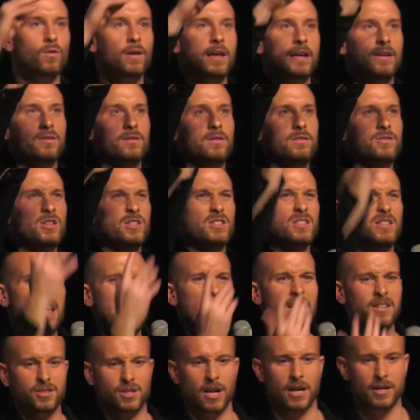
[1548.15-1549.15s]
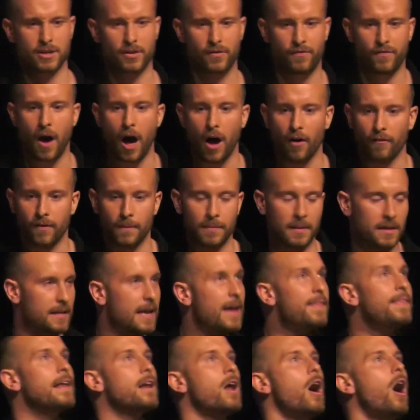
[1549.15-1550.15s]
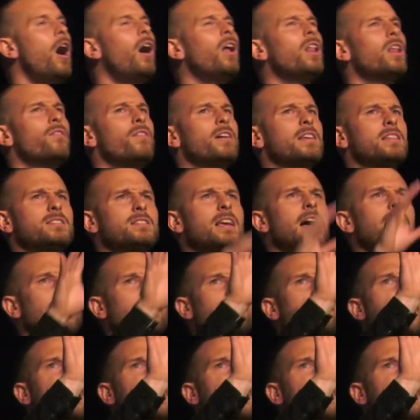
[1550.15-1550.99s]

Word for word: and just things start to fall from the and then all of a sudden